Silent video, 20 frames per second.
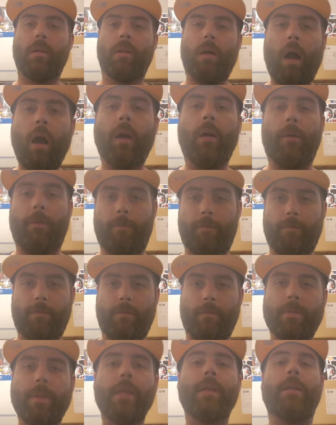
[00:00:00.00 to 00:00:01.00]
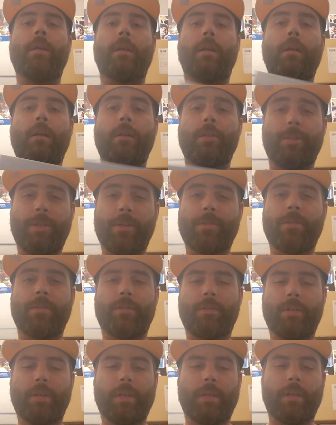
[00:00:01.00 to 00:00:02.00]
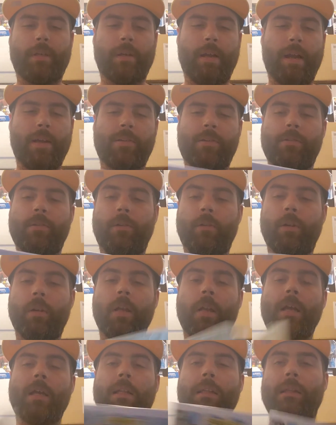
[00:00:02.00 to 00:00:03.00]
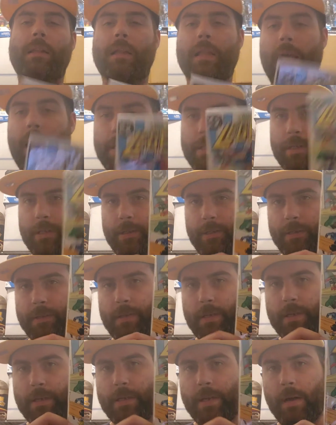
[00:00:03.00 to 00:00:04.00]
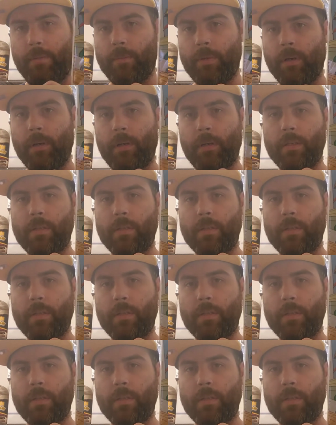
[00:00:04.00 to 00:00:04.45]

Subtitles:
of the Justice League International Legends number